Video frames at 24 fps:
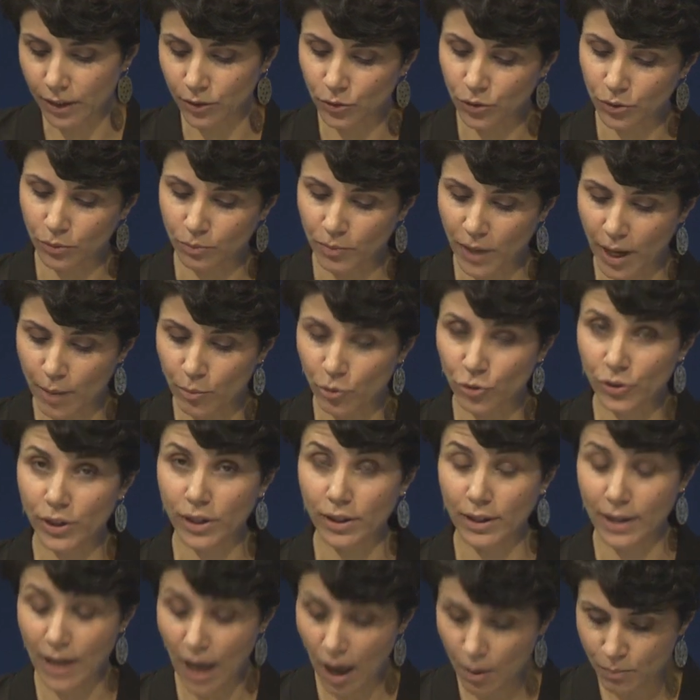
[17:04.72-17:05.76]
into
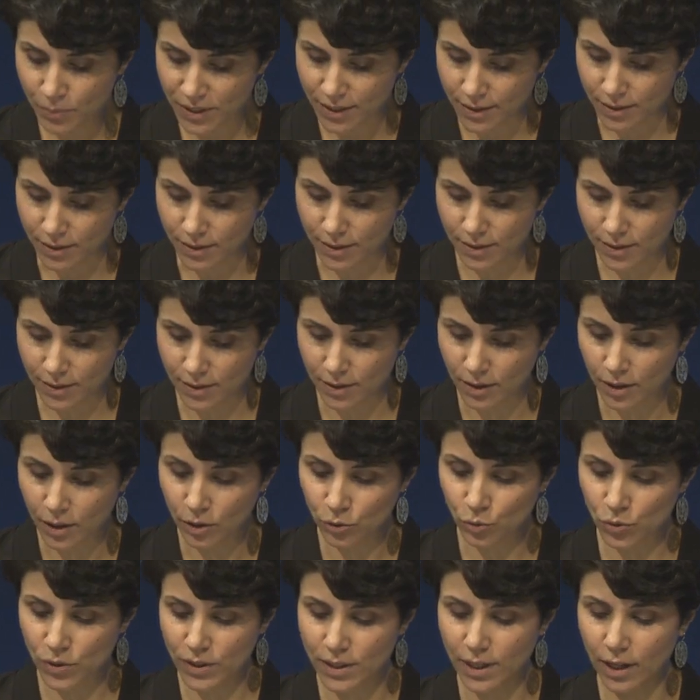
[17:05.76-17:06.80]
memory lapses
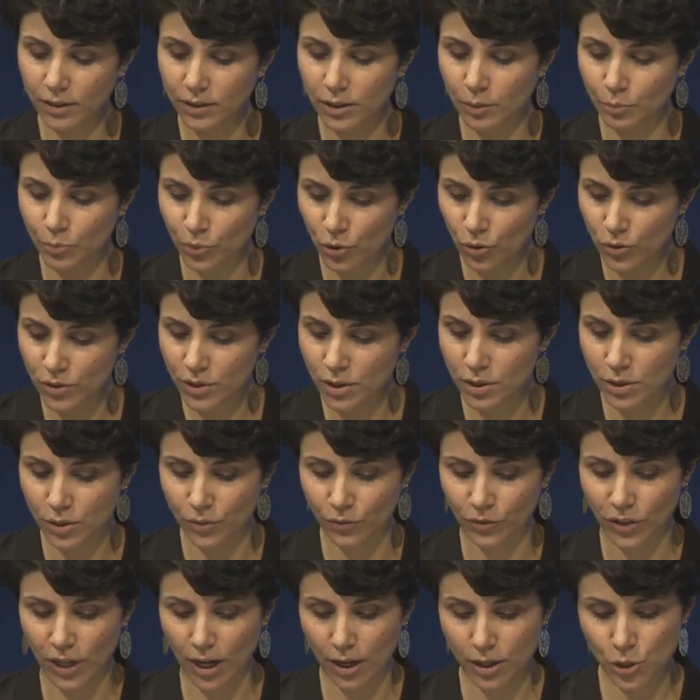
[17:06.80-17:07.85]
to start a process
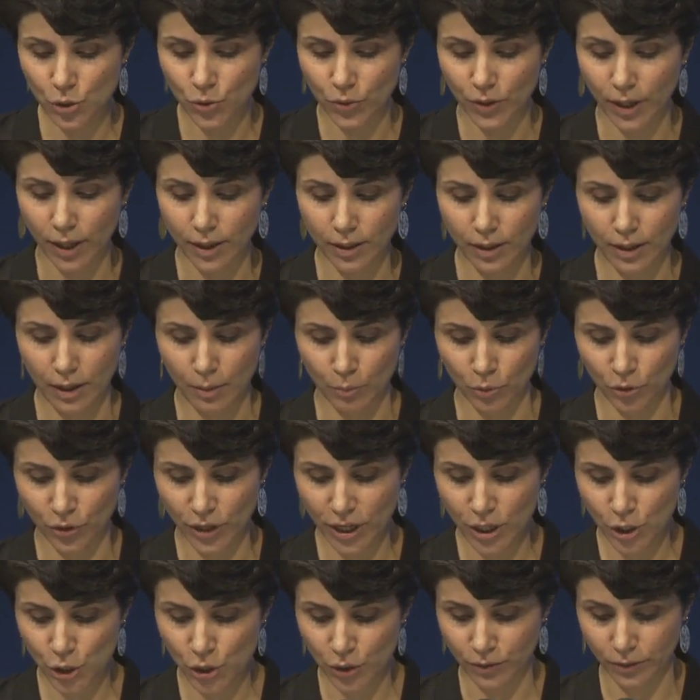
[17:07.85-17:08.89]
of cultural
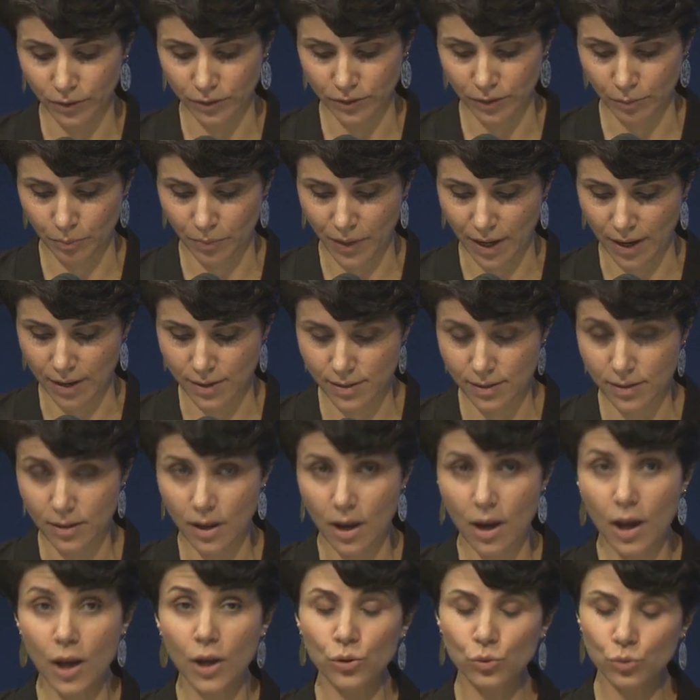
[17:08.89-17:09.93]
elaboration of the past,
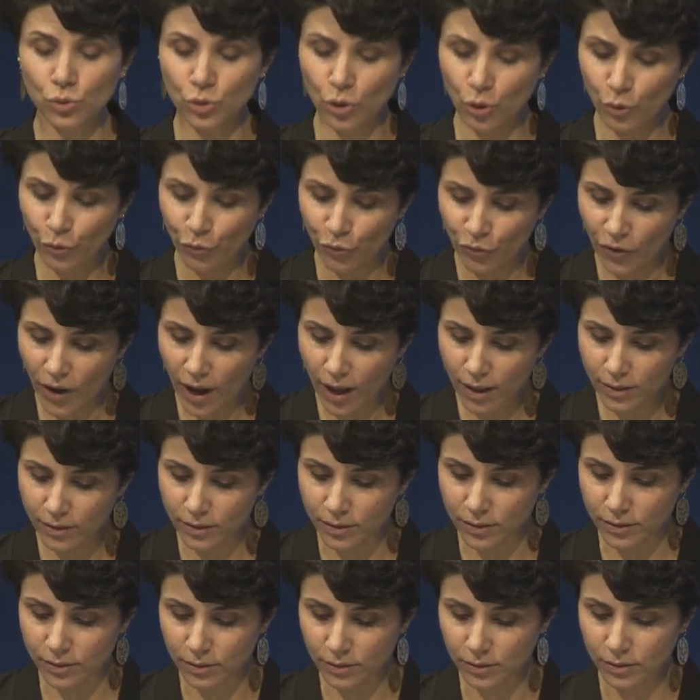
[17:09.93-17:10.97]
to go
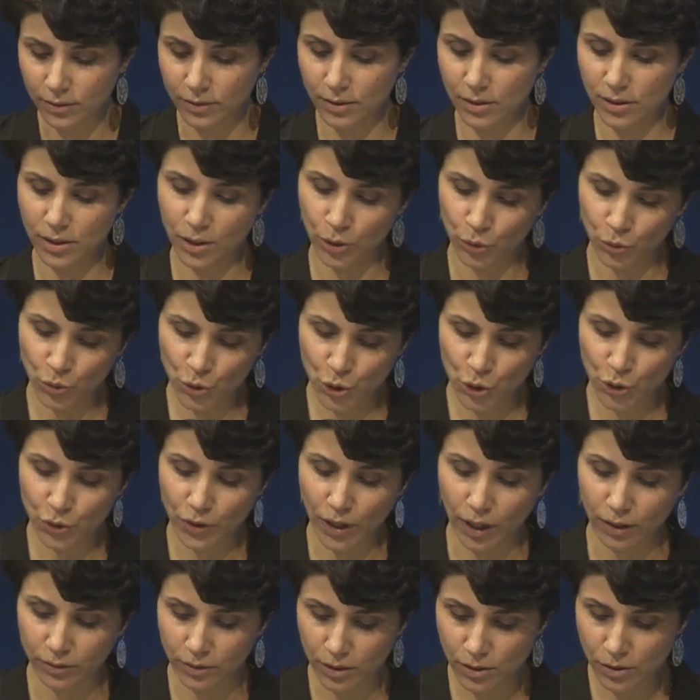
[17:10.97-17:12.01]
further the
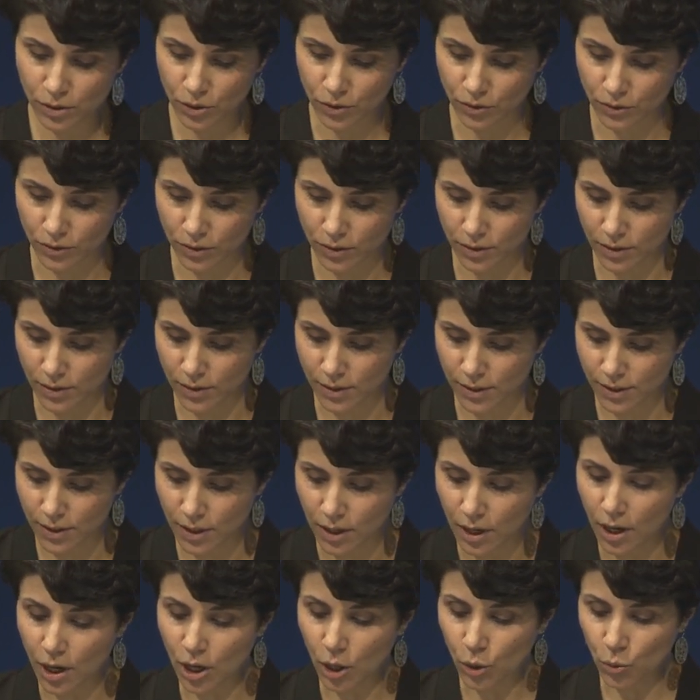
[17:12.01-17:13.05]
institutional discourses,
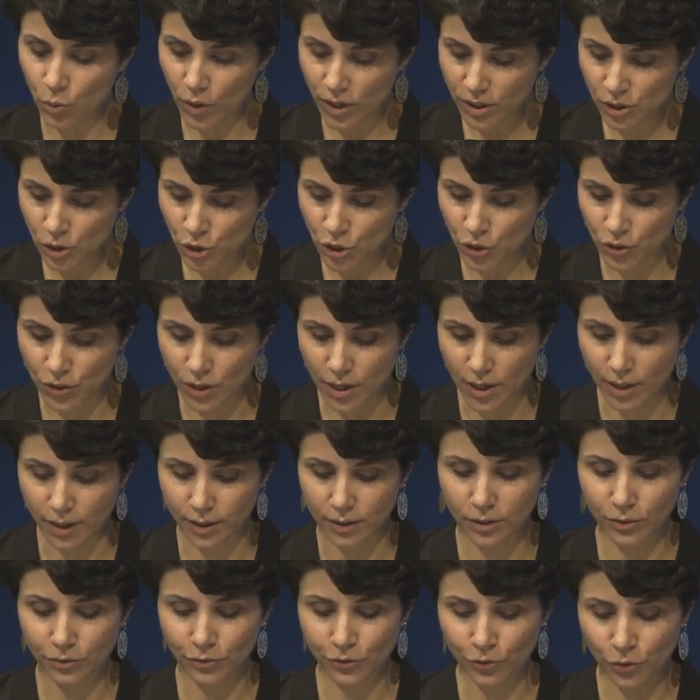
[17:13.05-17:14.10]

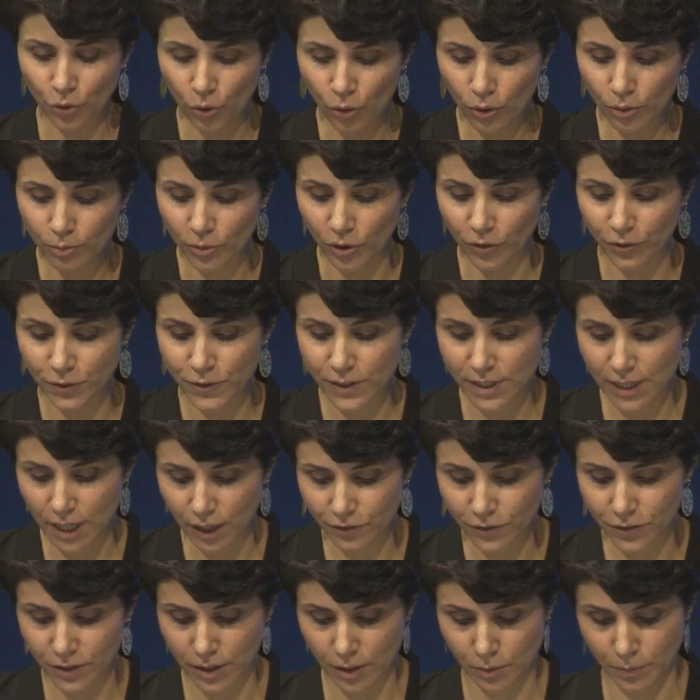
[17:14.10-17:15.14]
questioning the form of
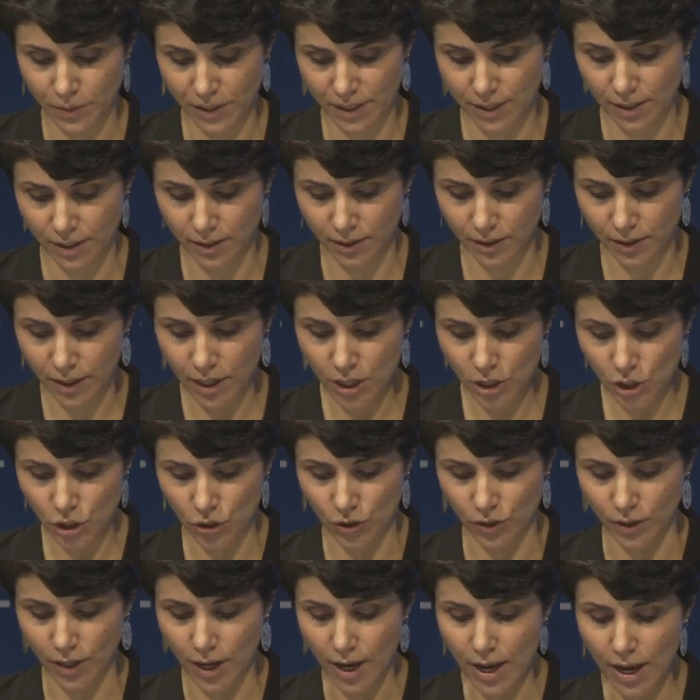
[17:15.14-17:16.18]

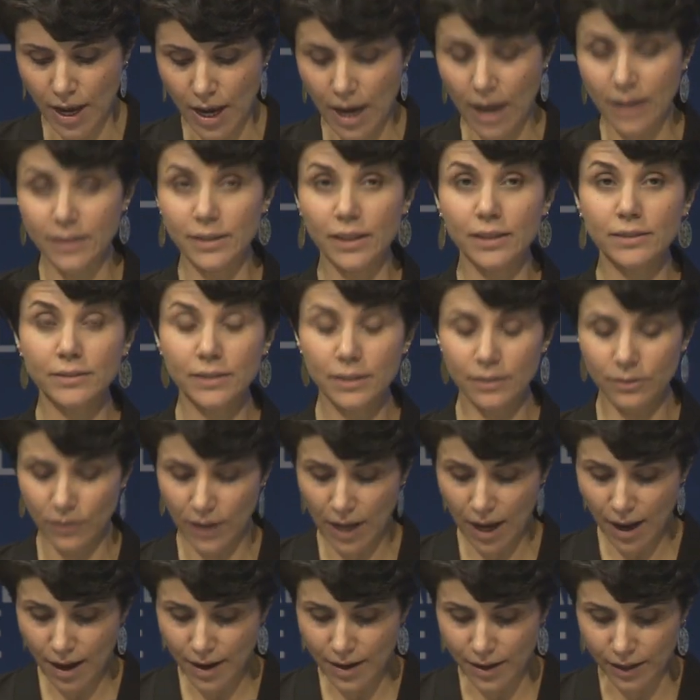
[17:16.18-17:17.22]
self-representation and
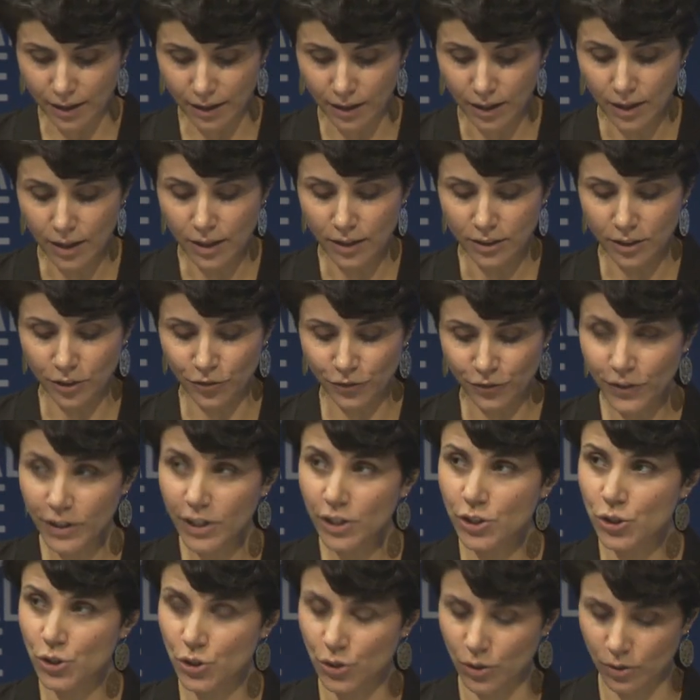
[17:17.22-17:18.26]
underlying the
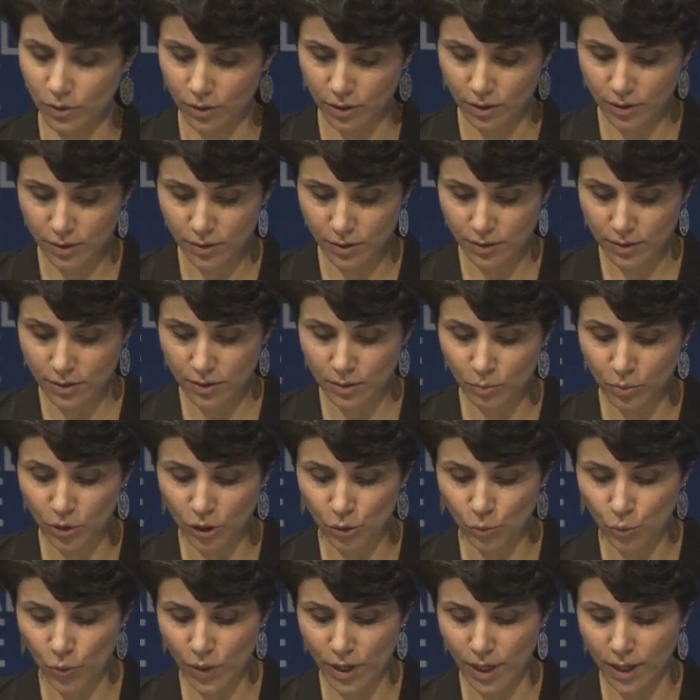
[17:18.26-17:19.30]
frictions
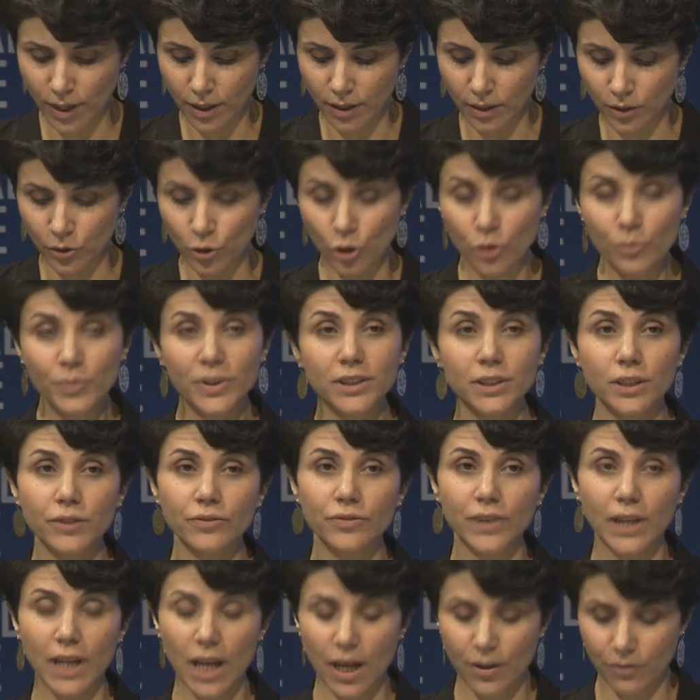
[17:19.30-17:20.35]
between
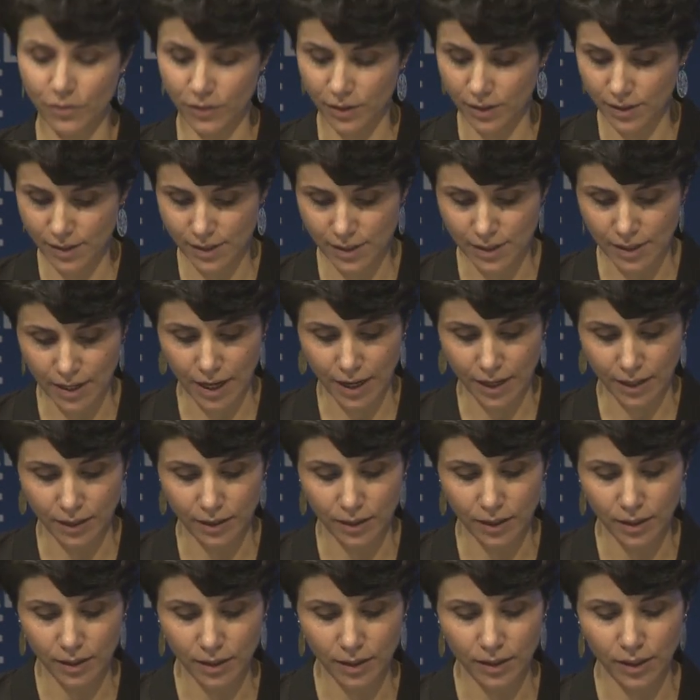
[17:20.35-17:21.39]
normative levels
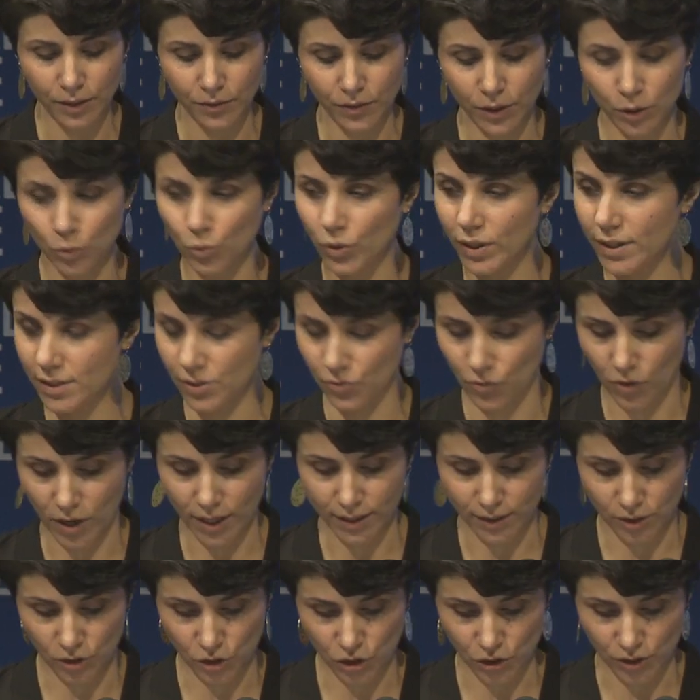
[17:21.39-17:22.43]
and individual
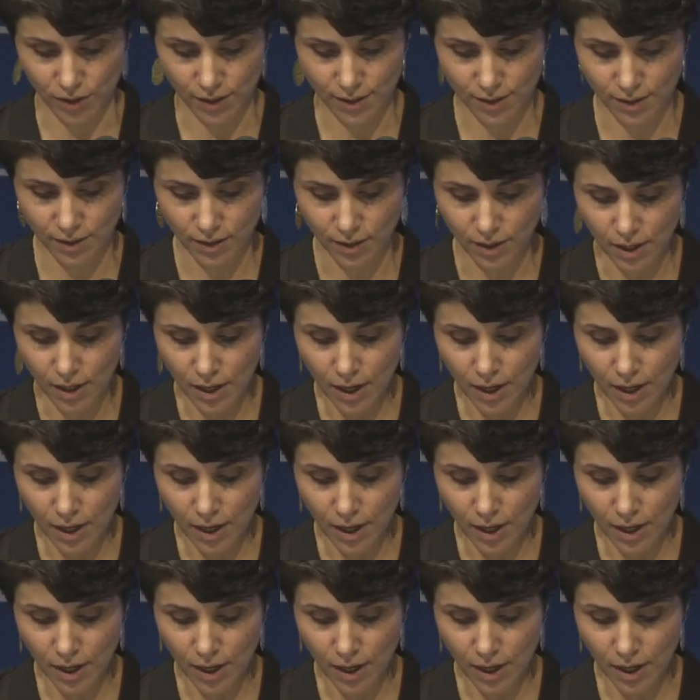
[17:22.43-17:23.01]
strategies.